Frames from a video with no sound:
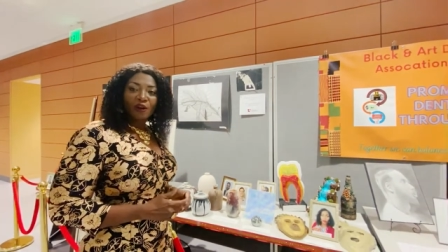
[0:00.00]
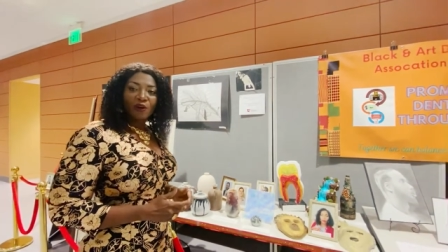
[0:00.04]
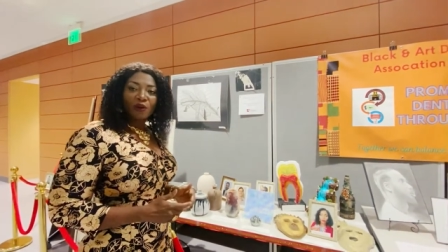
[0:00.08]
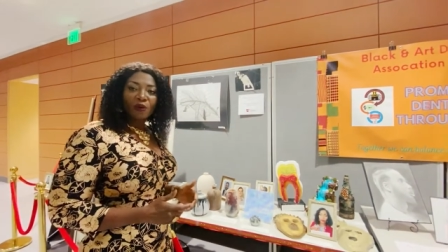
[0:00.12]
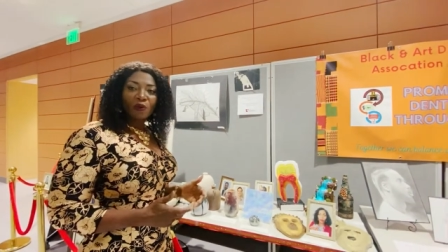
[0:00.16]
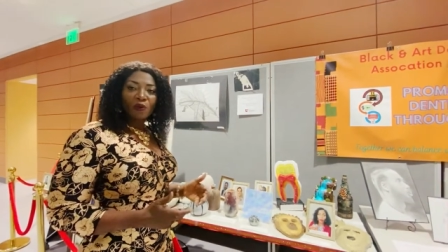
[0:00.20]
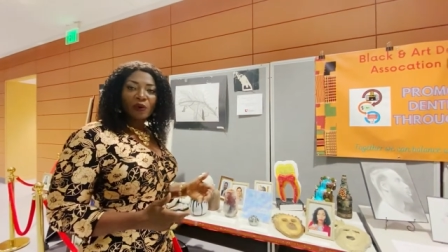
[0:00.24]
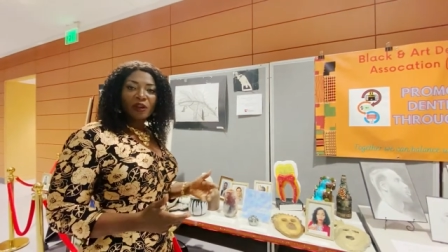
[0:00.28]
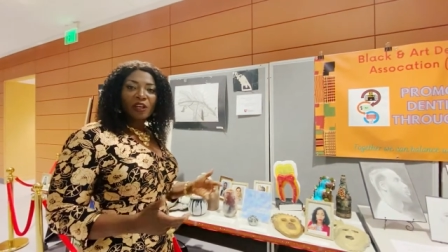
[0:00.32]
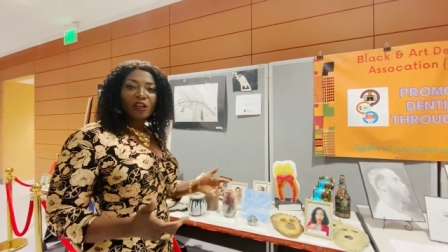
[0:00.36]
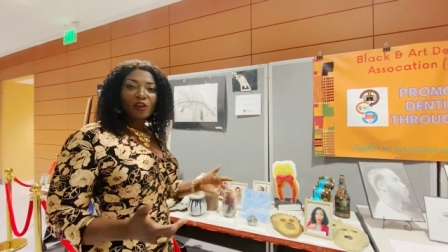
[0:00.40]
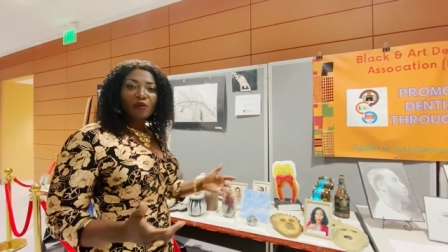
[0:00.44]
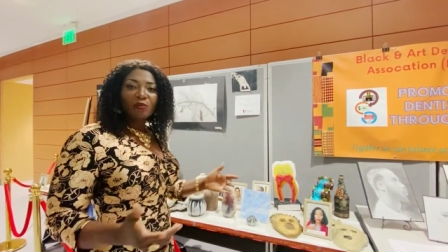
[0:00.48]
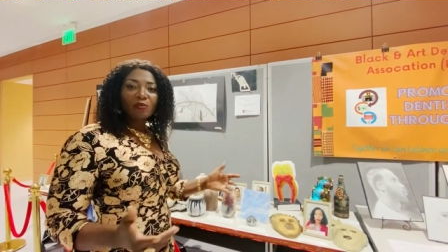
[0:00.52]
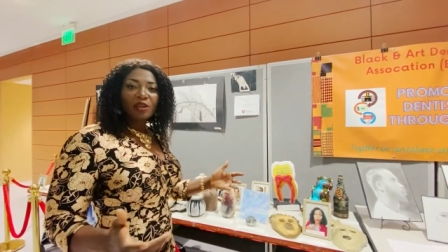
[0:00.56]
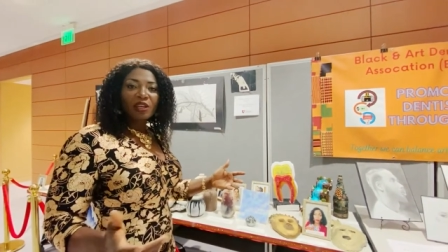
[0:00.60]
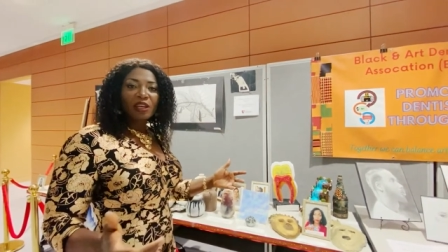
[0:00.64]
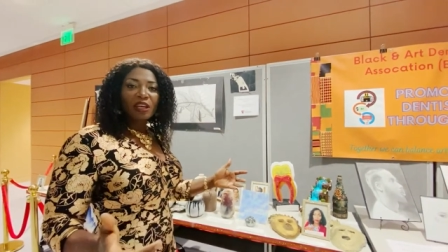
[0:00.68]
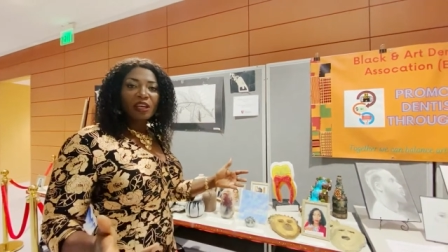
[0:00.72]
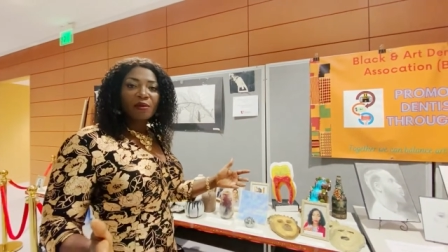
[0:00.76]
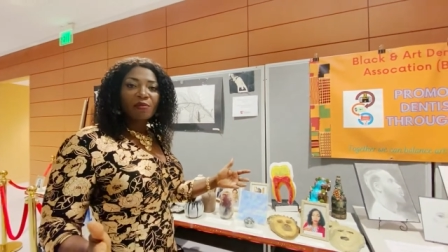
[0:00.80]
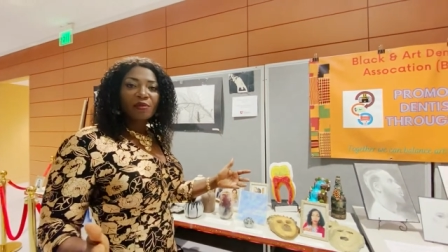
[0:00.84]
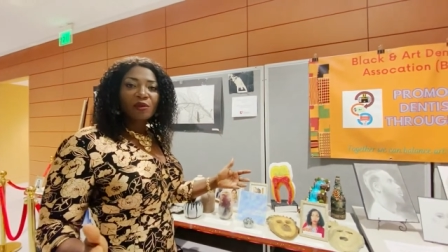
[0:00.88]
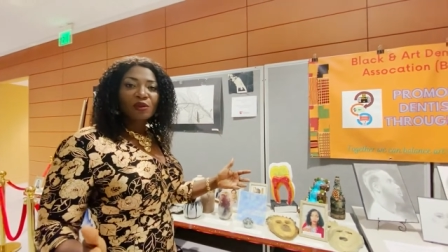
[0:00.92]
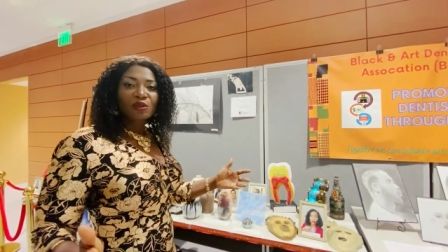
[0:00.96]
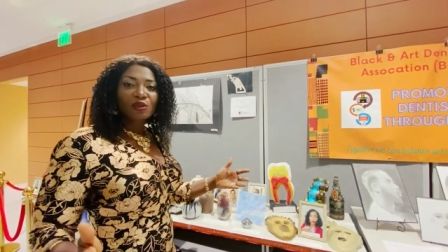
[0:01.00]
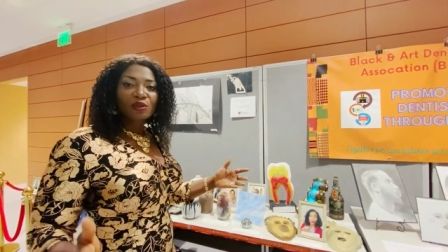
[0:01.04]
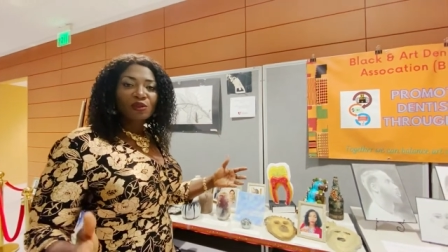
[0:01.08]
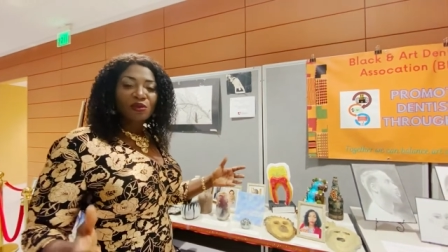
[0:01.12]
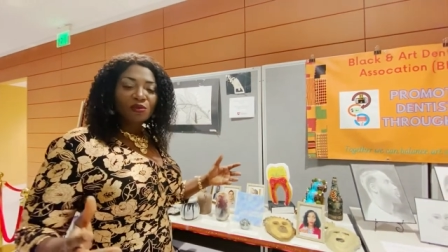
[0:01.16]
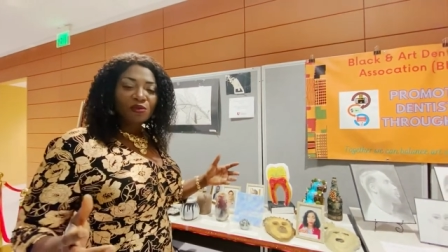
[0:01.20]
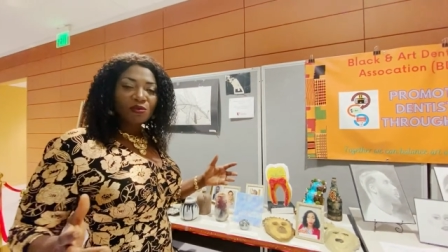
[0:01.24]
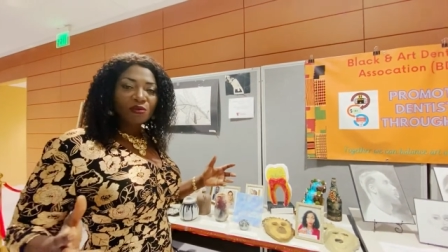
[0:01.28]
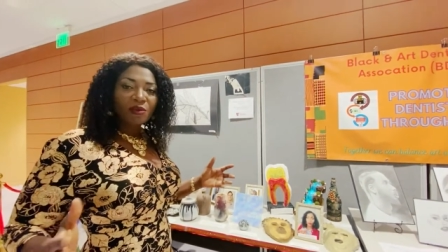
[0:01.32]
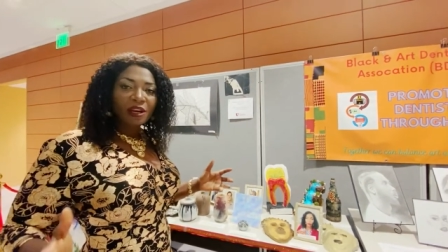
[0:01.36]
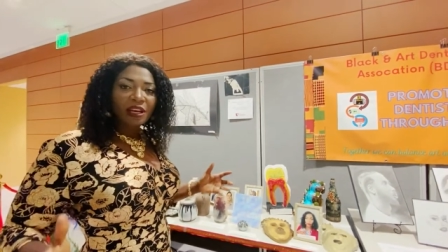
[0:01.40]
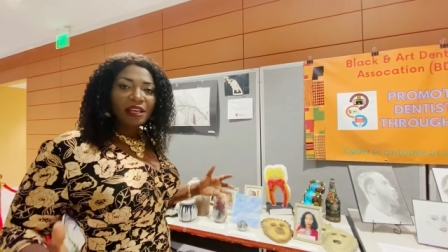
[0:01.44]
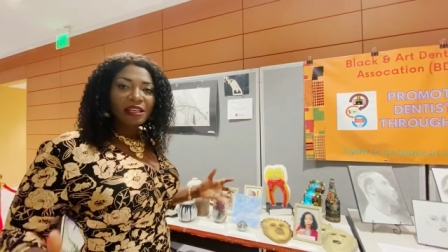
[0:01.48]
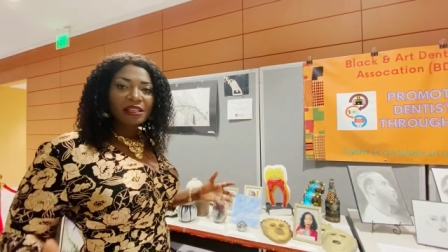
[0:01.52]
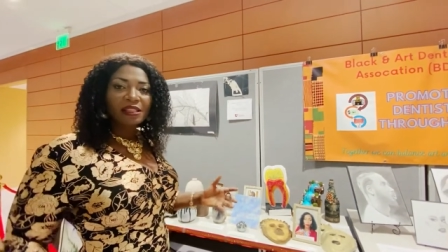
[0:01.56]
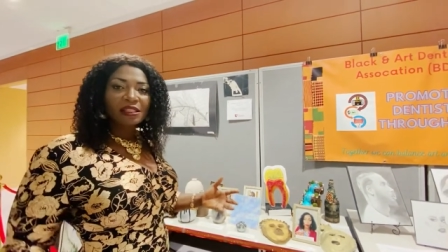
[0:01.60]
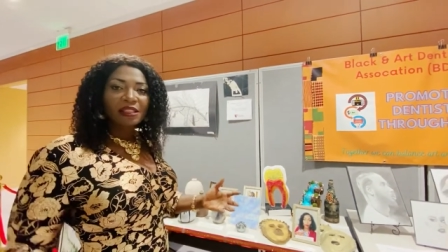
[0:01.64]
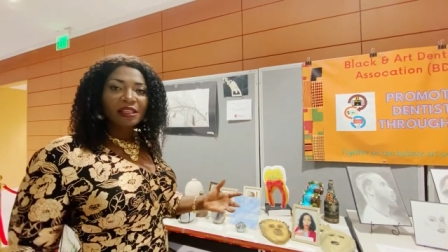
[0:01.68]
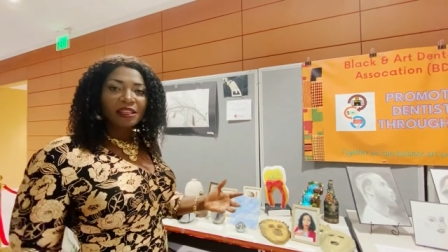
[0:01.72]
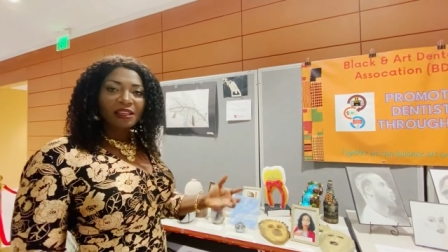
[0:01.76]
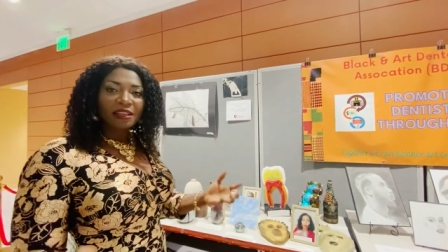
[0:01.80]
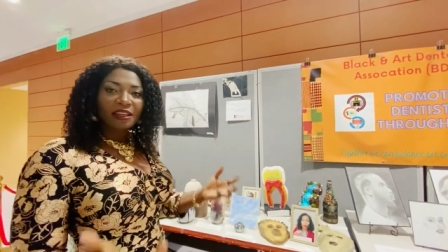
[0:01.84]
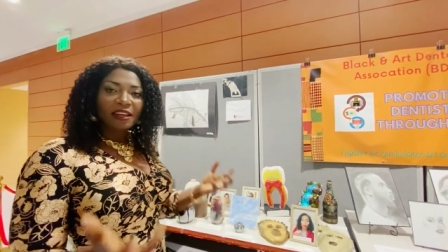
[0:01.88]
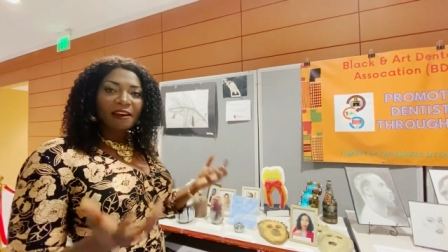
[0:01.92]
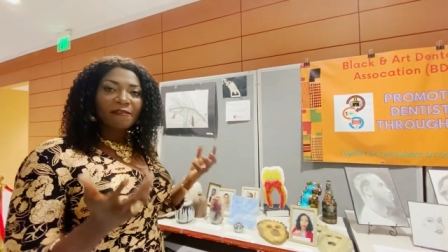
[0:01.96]
we'll be able to raise
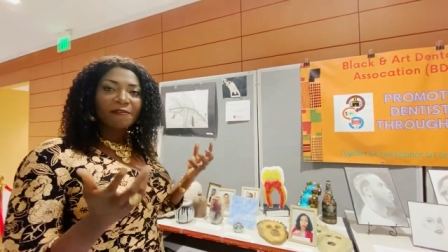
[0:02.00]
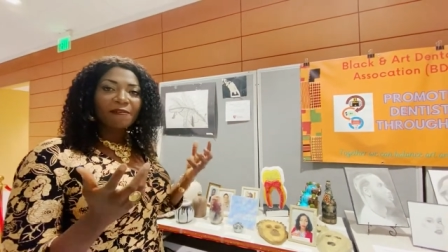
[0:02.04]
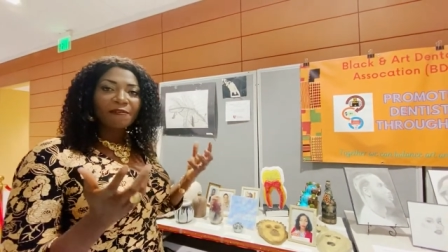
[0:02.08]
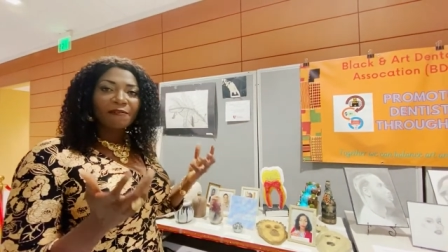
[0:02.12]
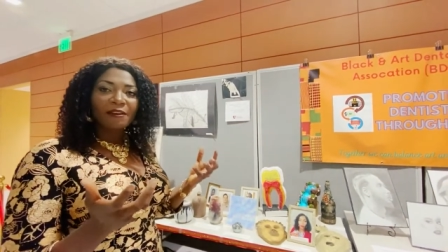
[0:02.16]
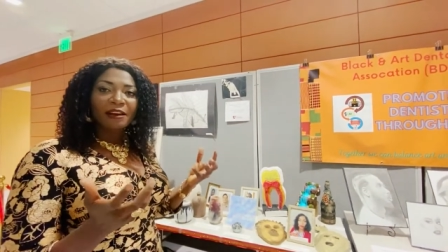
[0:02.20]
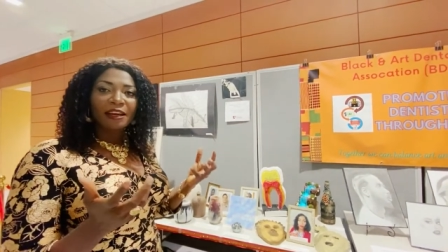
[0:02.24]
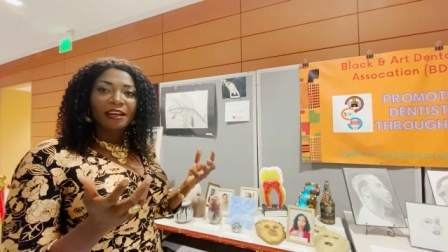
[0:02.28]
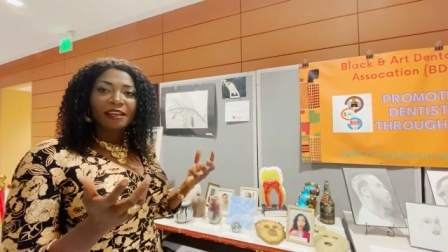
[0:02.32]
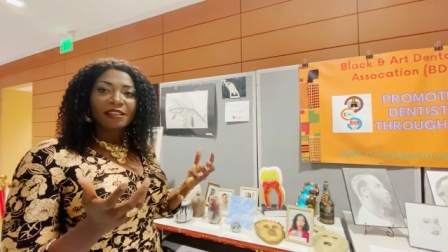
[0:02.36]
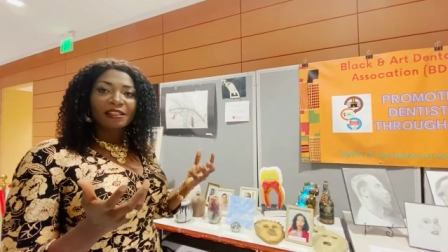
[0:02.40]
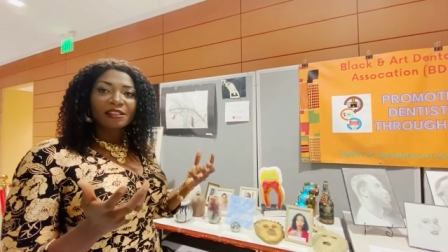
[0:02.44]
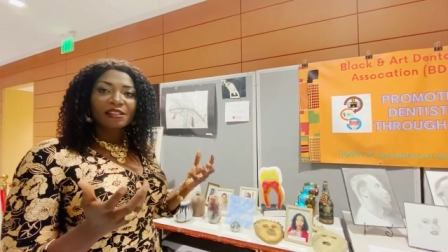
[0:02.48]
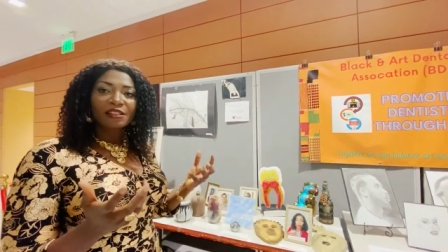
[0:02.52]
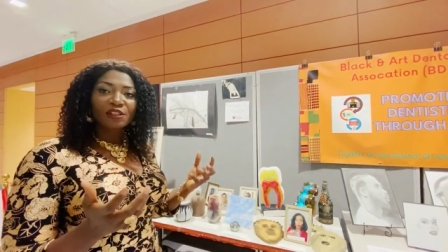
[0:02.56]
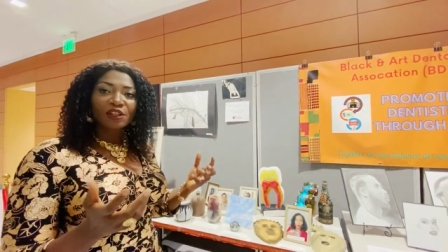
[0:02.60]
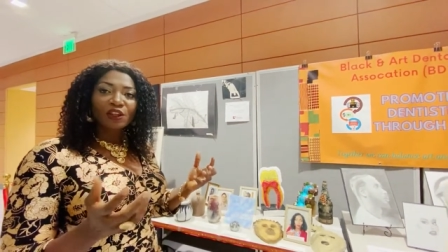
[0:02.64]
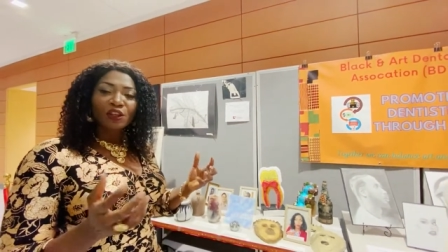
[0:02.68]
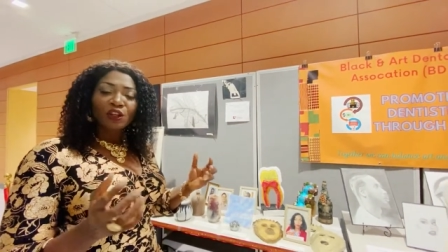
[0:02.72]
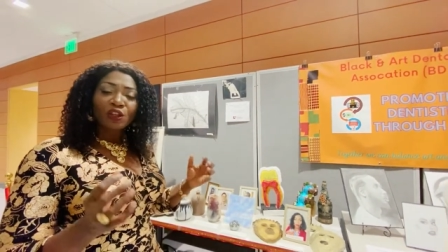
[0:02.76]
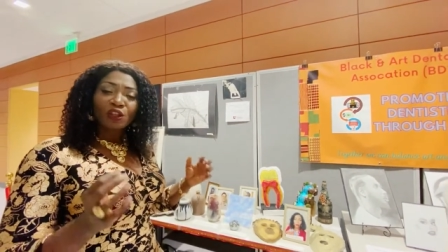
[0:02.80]
enough funds